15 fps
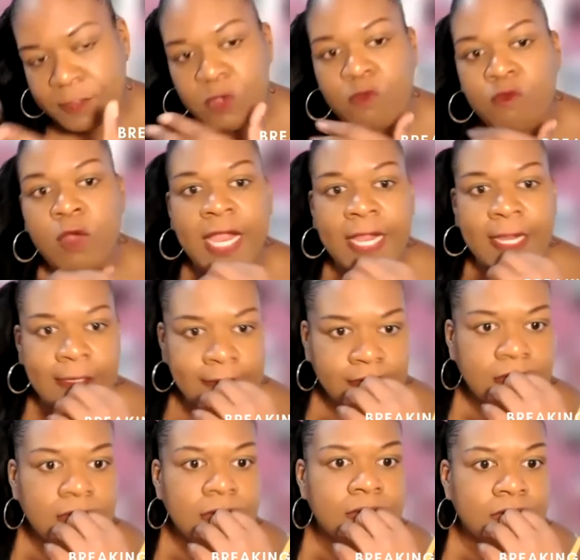Right.
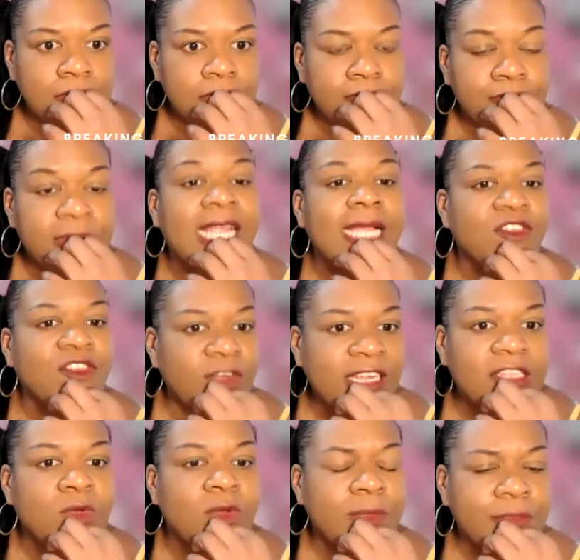Black
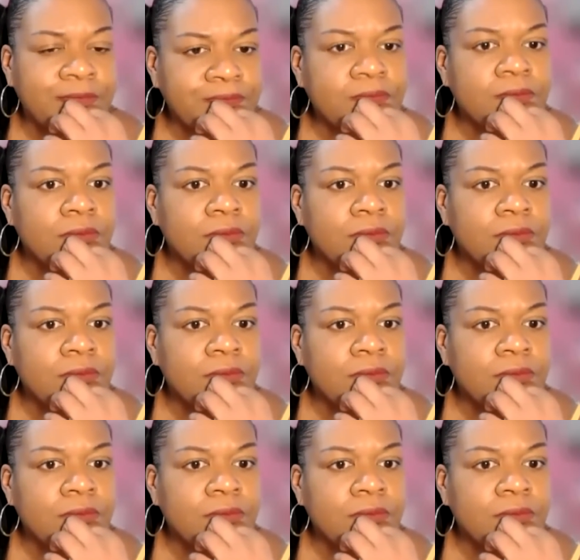trans women.